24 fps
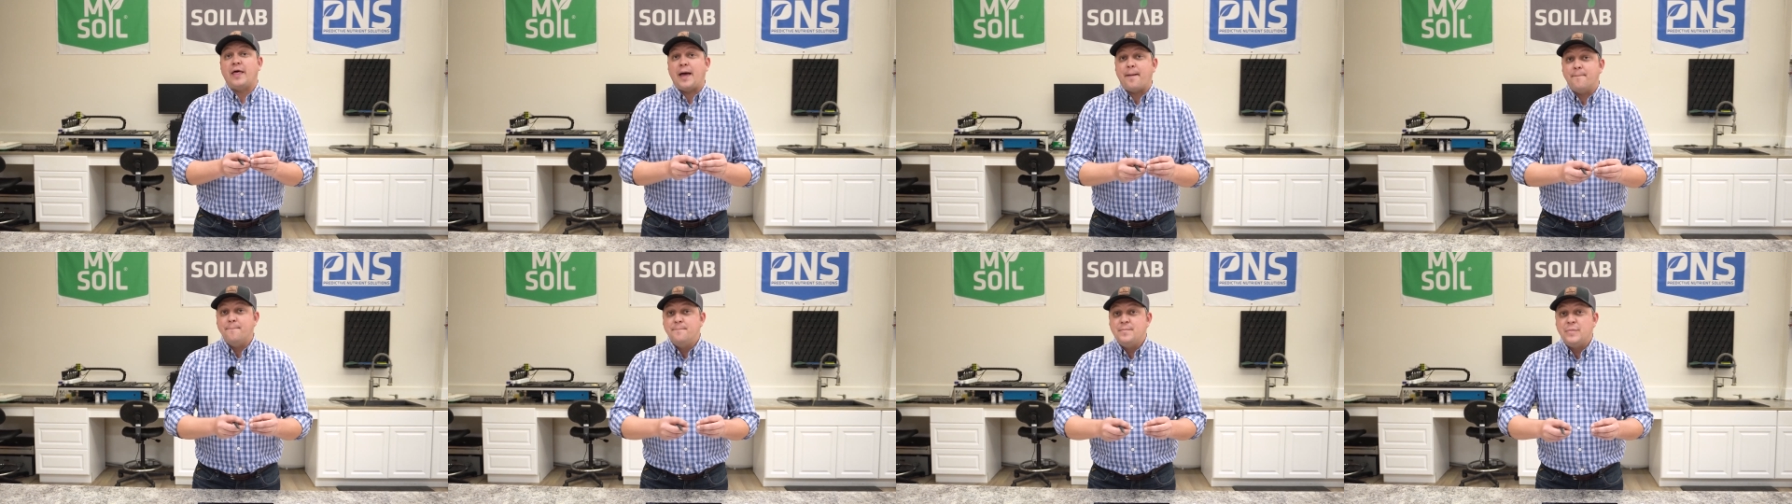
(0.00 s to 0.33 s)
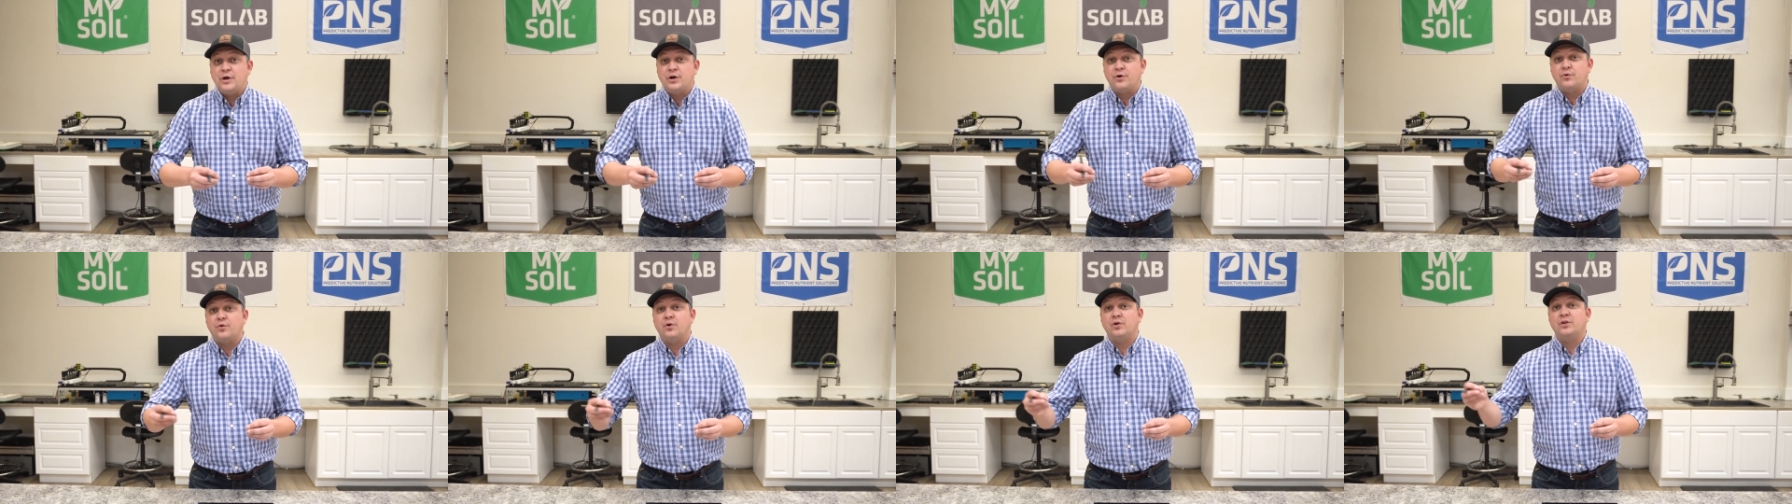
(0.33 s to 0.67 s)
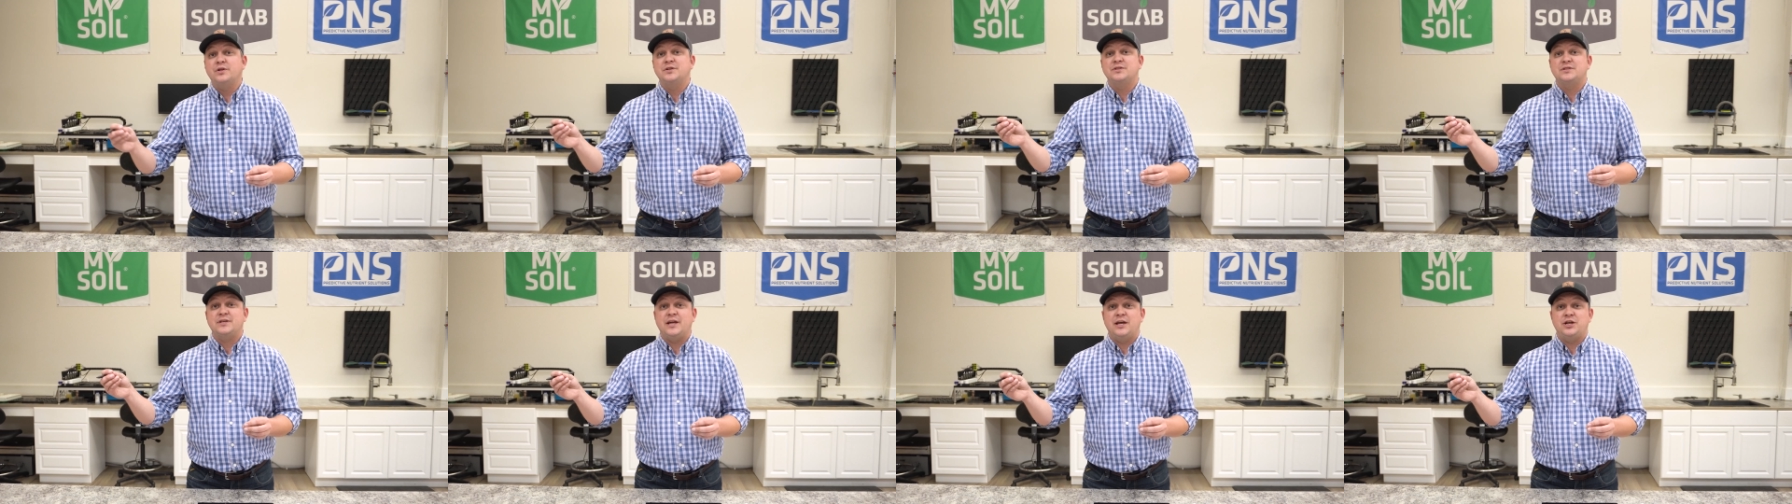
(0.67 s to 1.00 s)
that
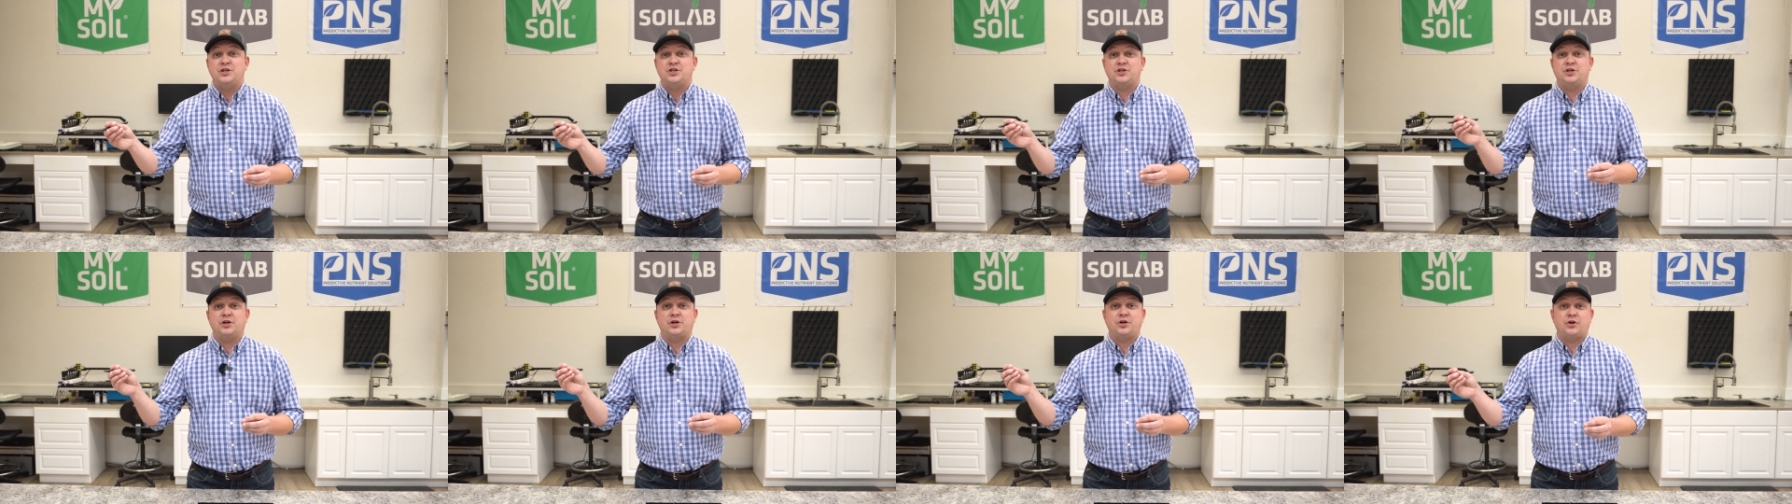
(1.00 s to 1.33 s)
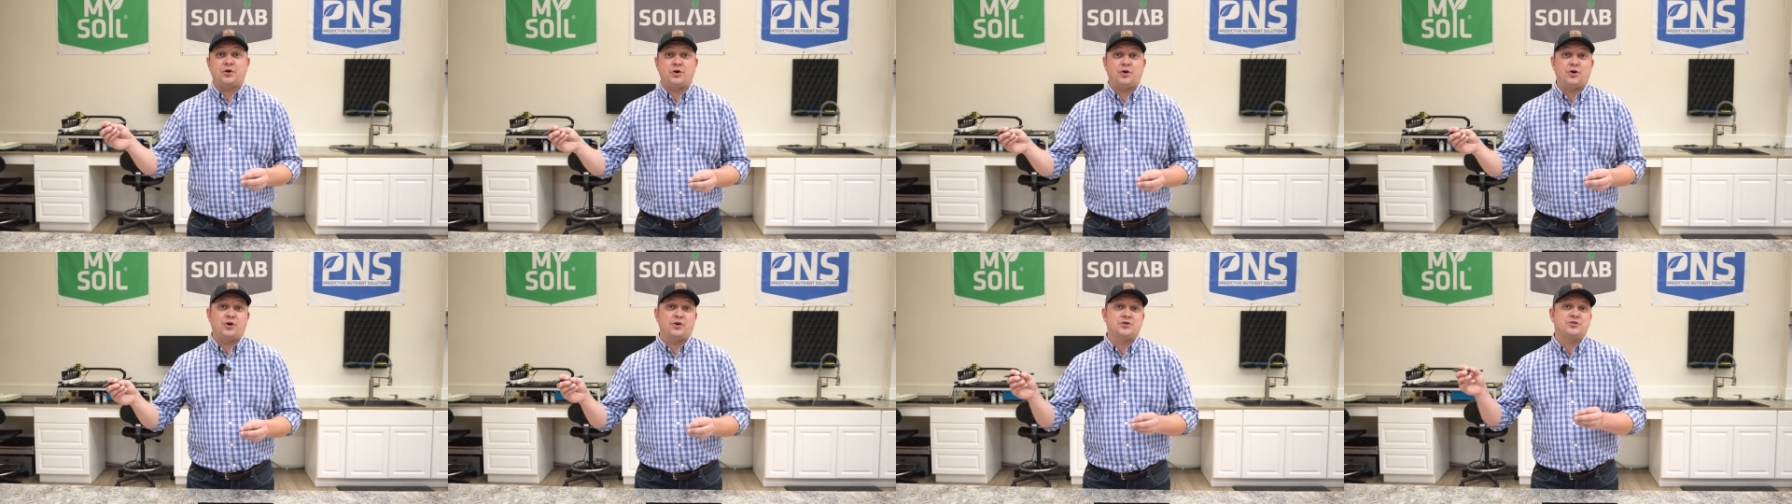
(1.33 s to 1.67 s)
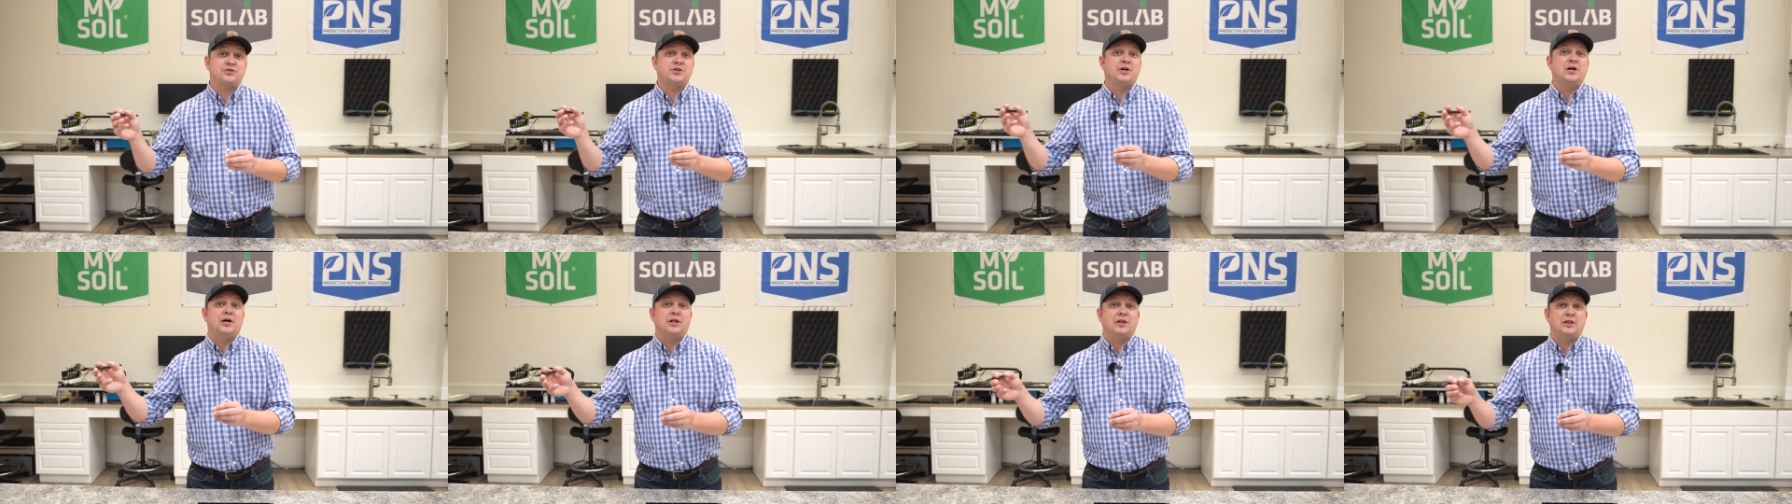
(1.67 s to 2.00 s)
mineralization
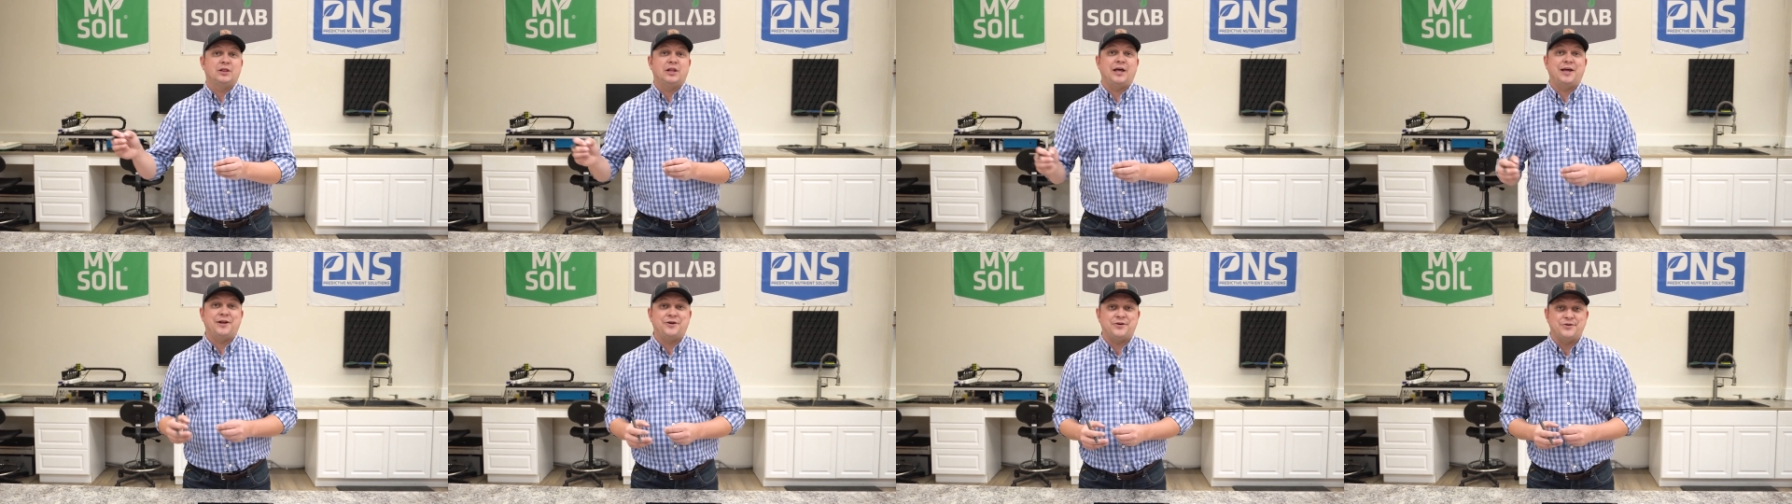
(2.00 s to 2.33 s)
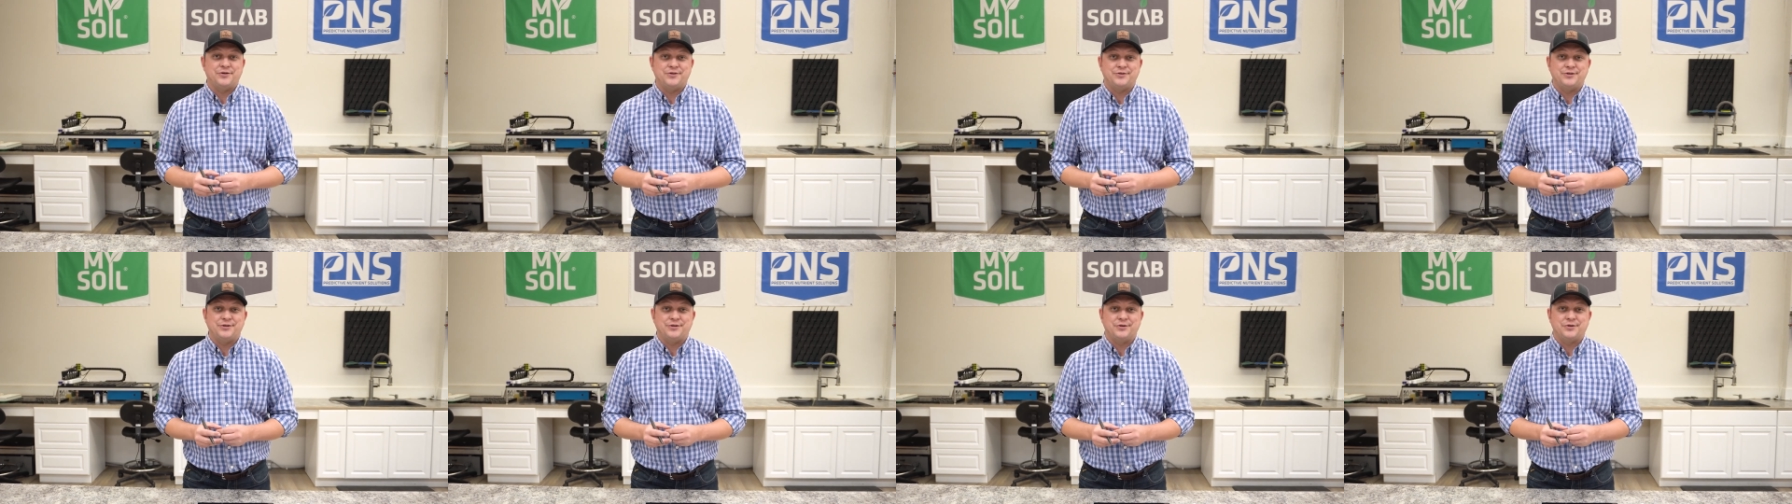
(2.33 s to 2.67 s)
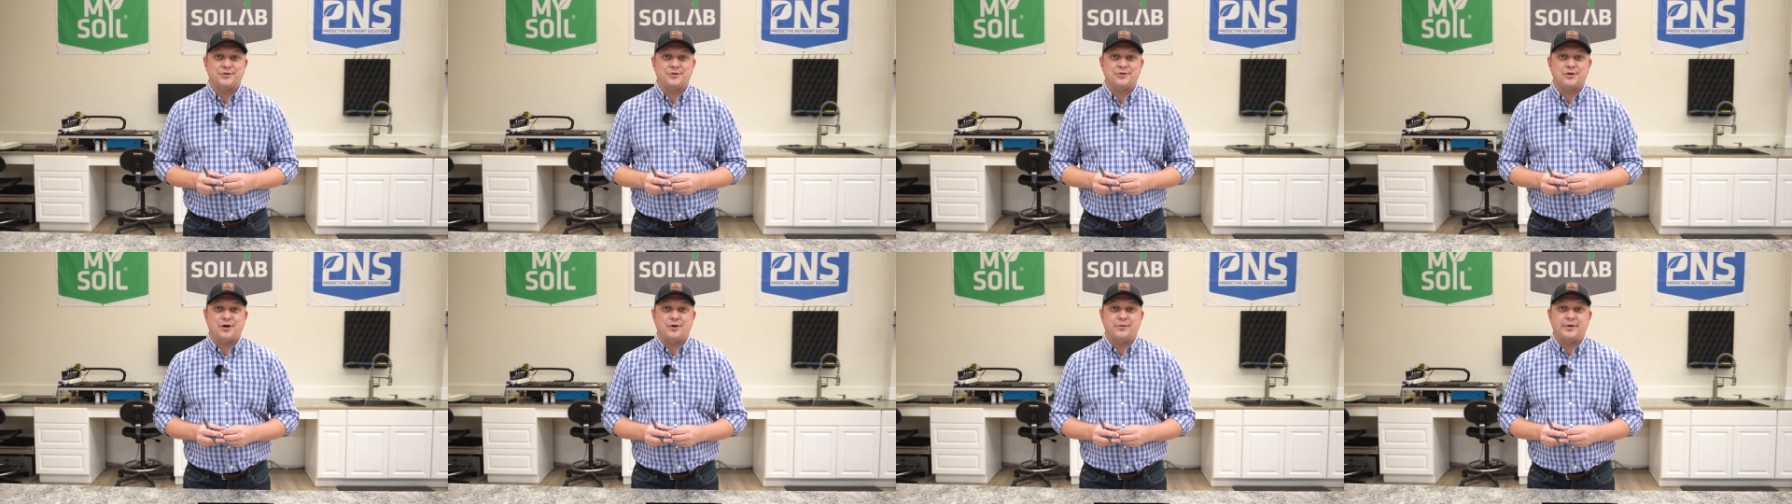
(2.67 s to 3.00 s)
occurs later during
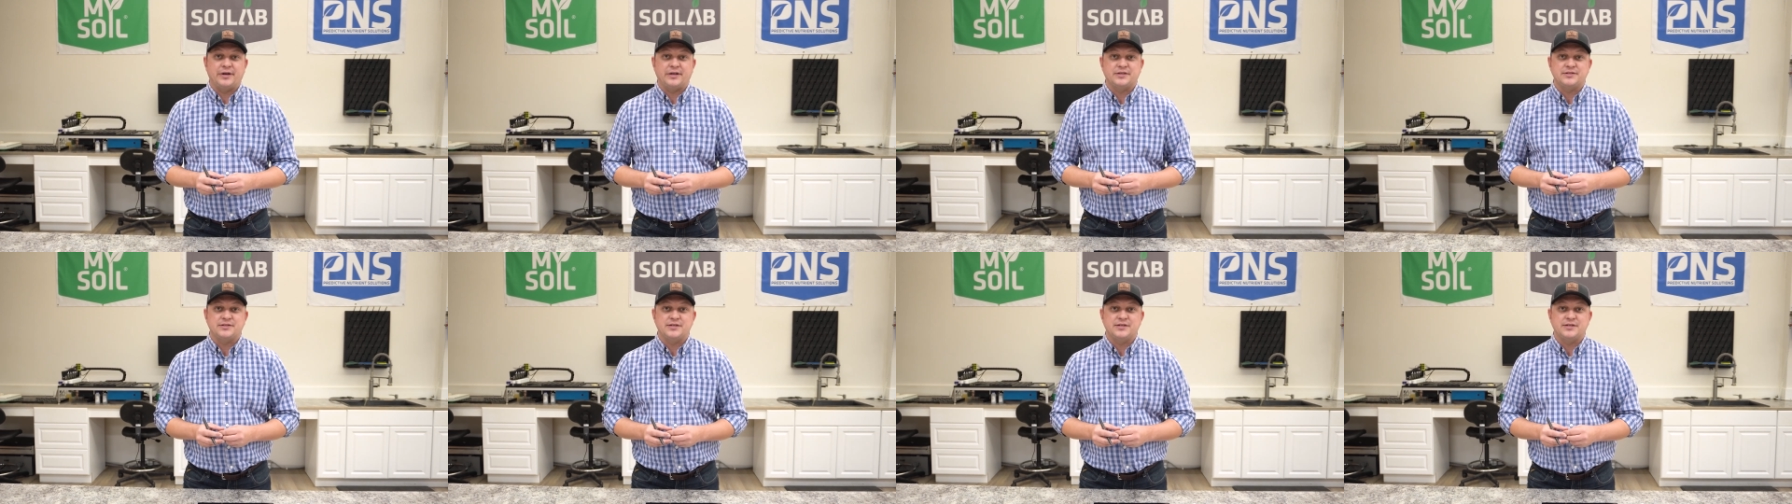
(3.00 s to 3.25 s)
your growing